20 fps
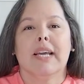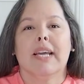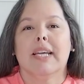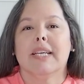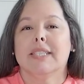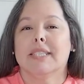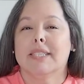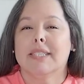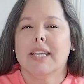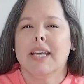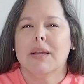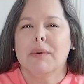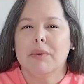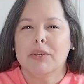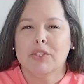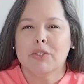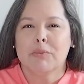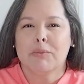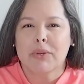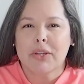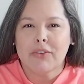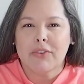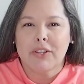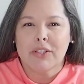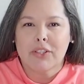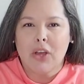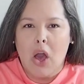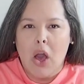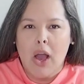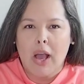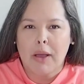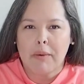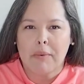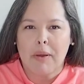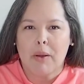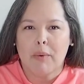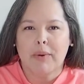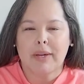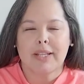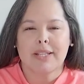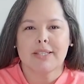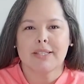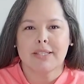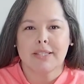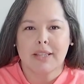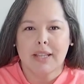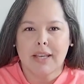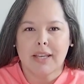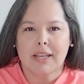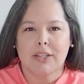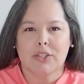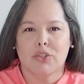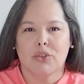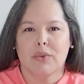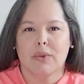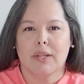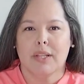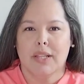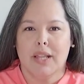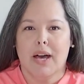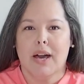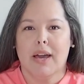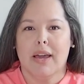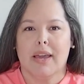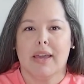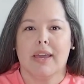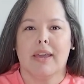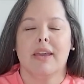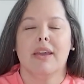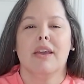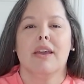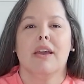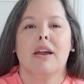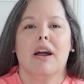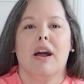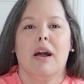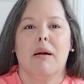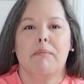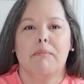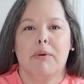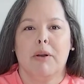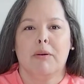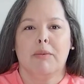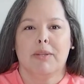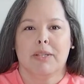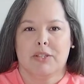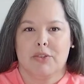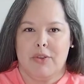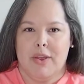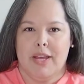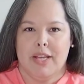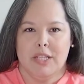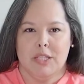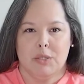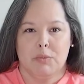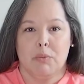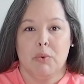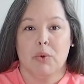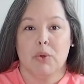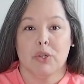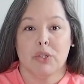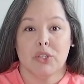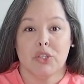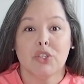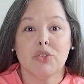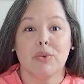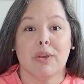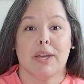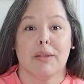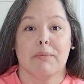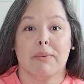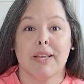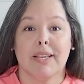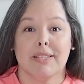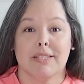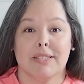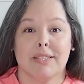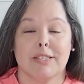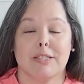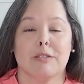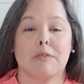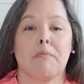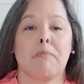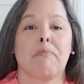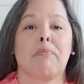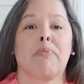And today I want to briefly talk about what it's like to rely on public transport to get places.